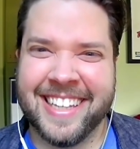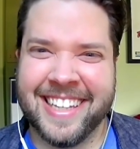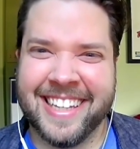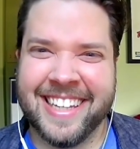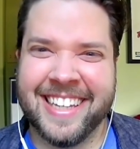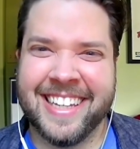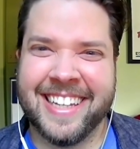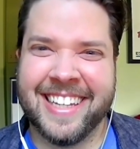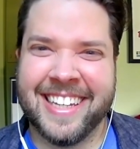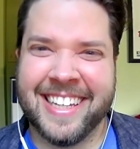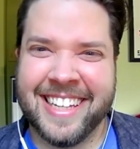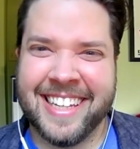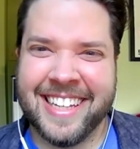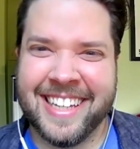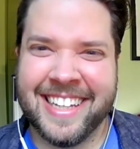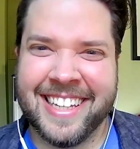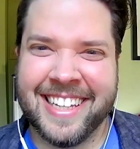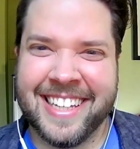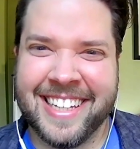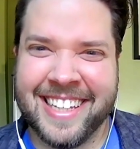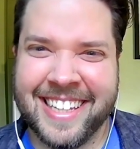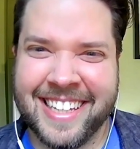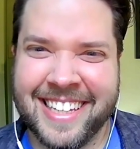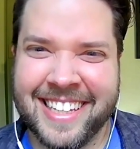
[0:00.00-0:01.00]
Truth is,
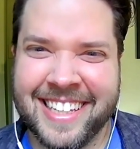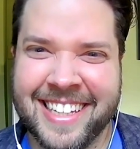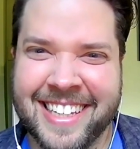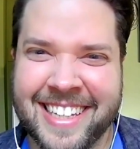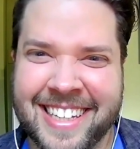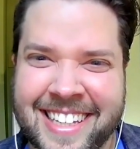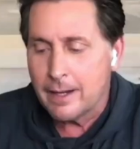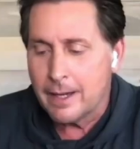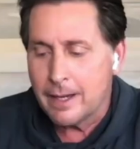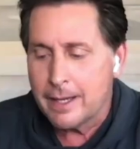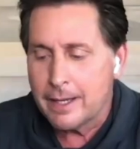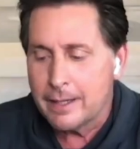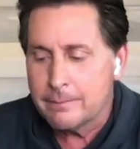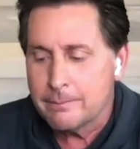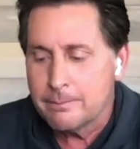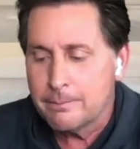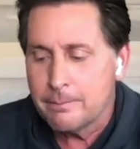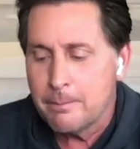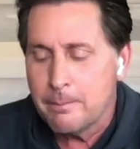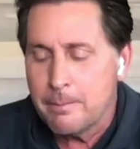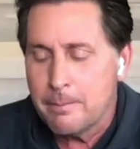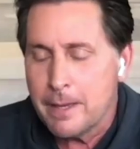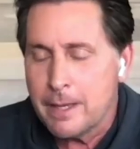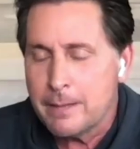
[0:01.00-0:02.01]
I, I, I had
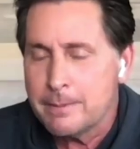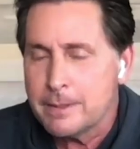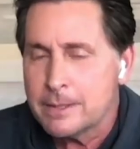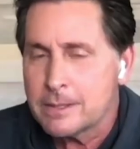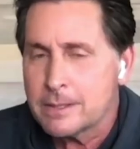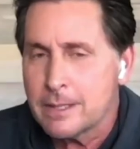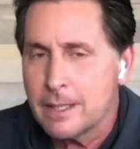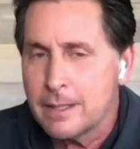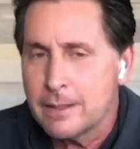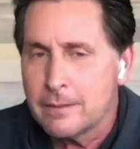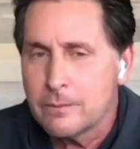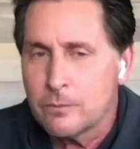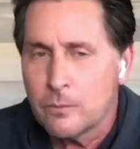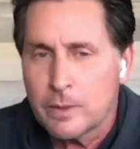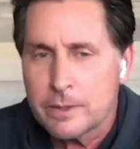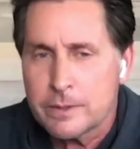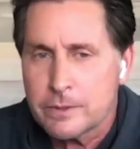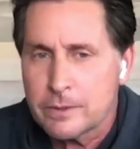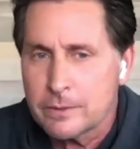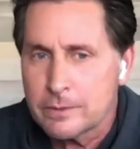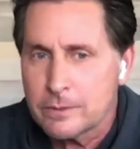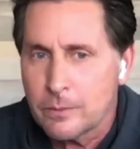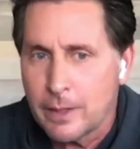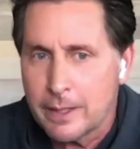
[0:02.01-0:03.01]
maybe skated once
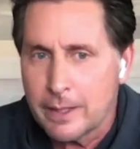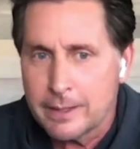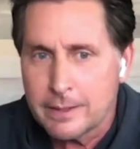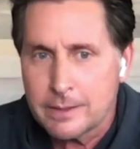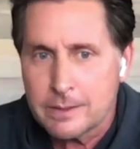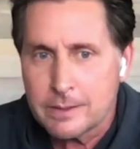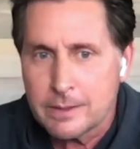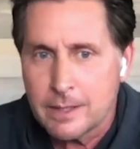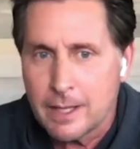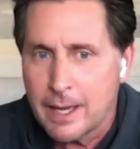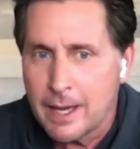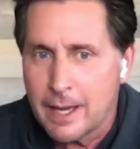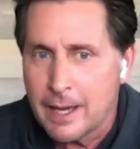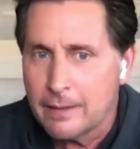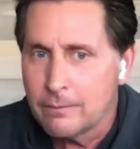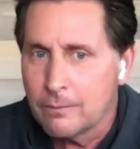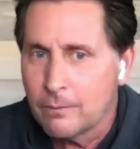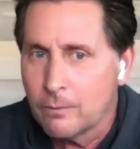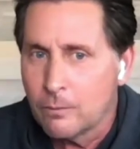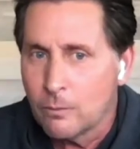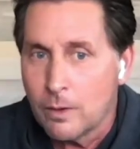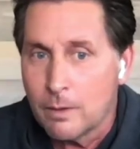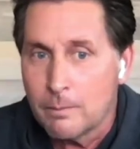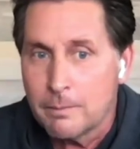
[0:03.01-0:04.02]
or twice at
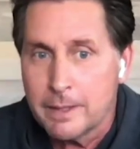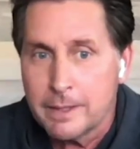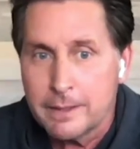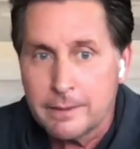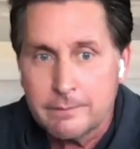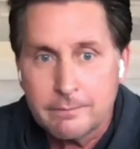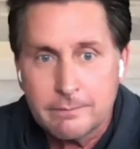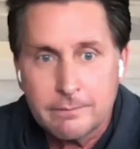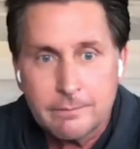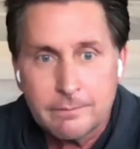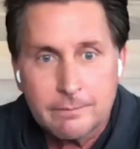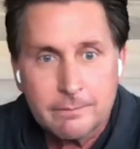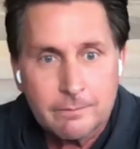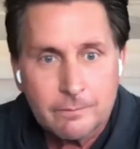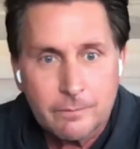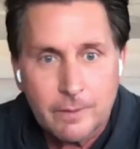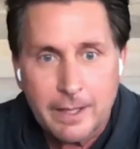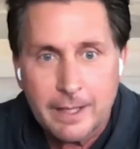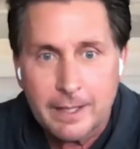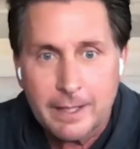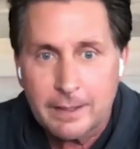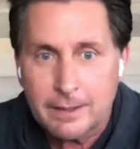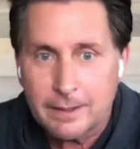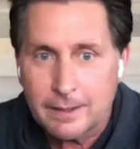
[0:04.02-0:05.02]
Wollman
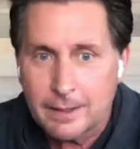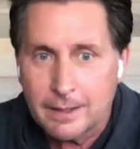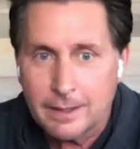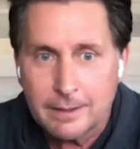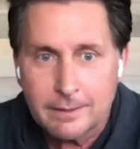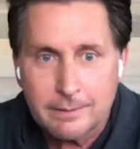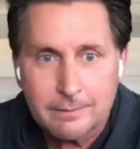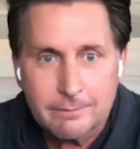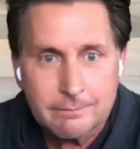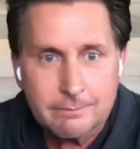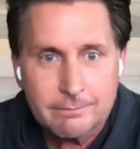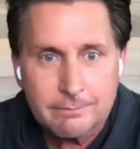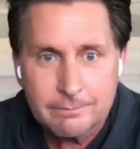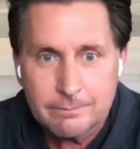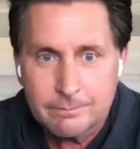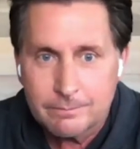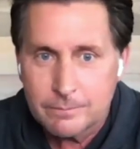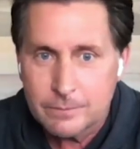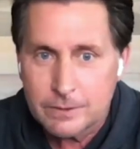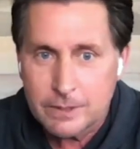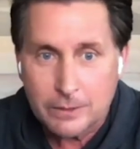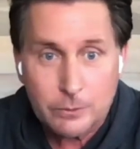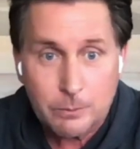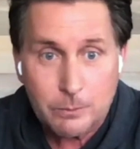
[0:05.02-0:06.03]
Rink in
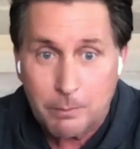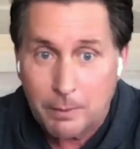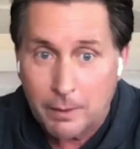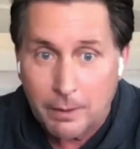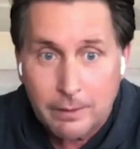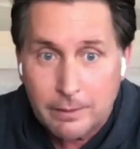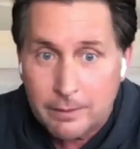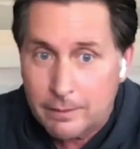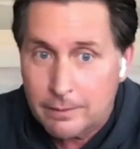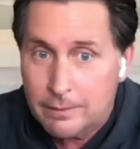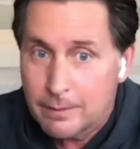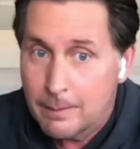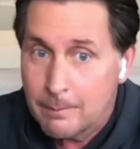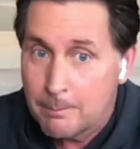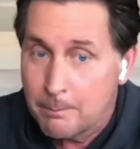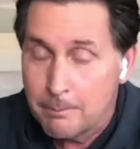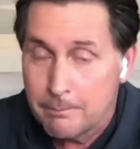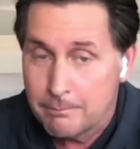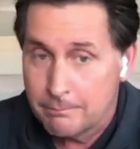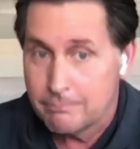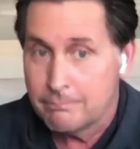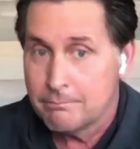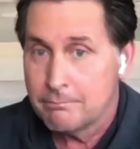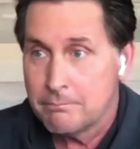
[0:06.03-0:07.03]
Central Park
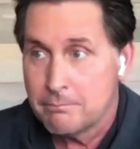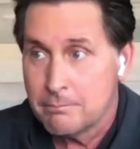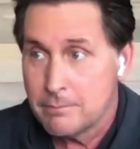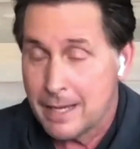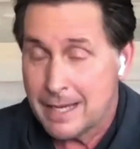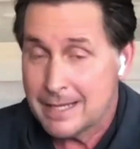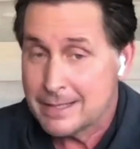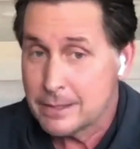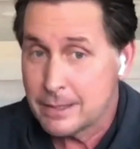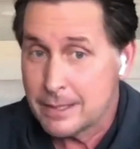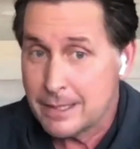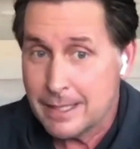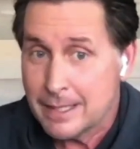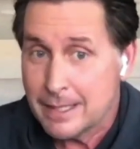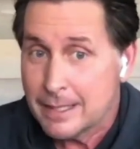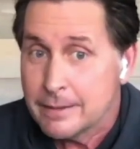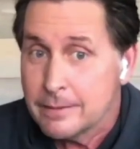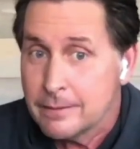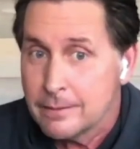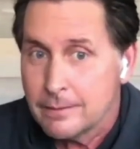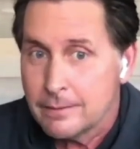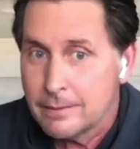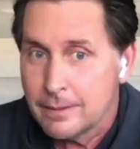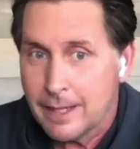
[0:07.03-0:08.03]
as a
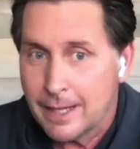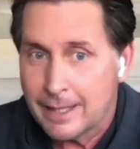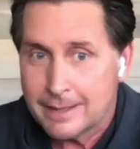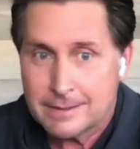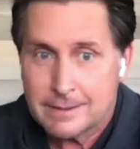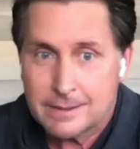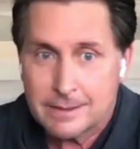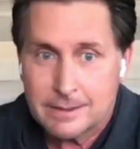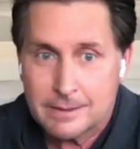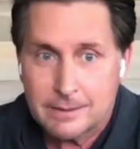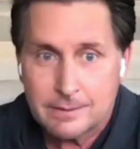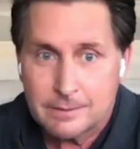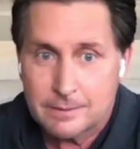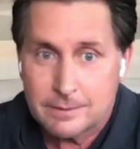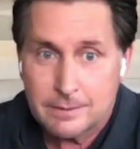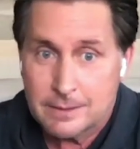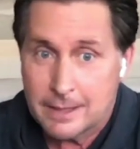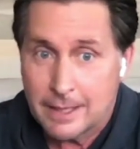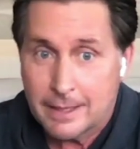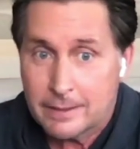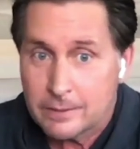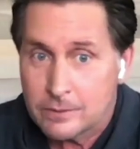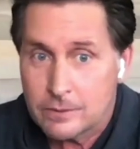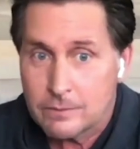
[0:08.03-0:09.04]
kid at
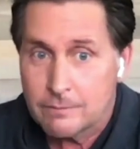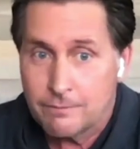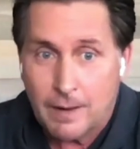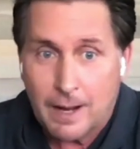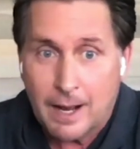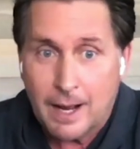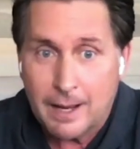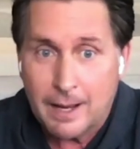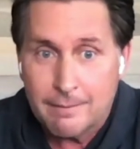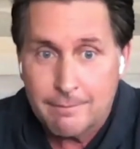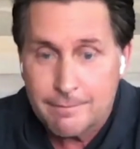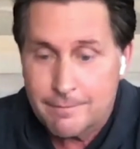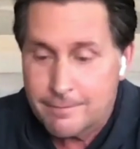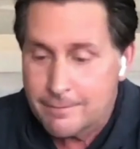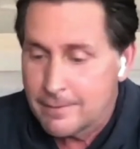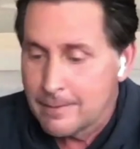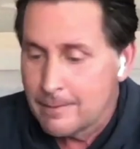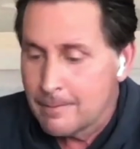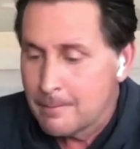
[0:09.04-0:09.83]
six five,